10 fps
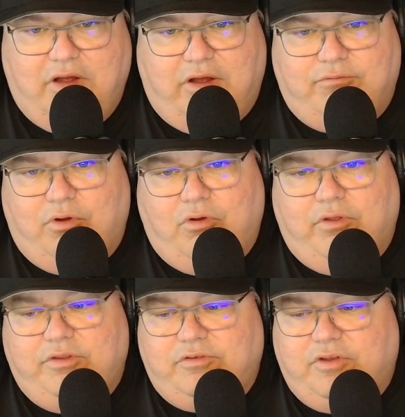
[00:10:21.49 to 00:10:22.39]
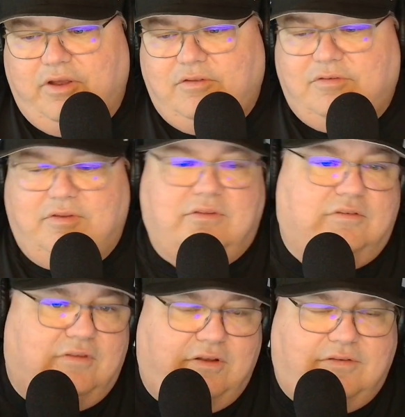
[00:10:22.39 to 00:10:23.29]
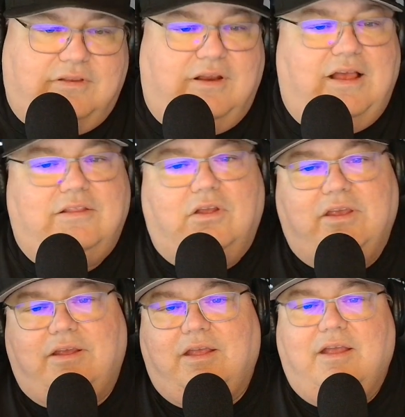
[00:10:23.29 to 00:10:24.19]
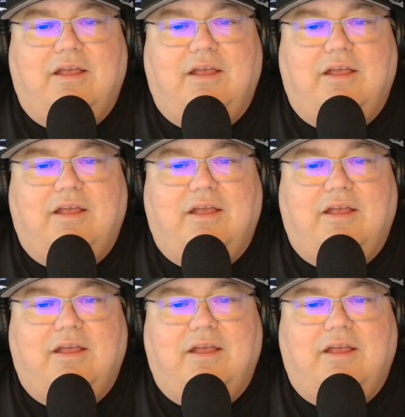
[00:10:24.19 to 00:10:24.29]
of all the sites and the sites that I like.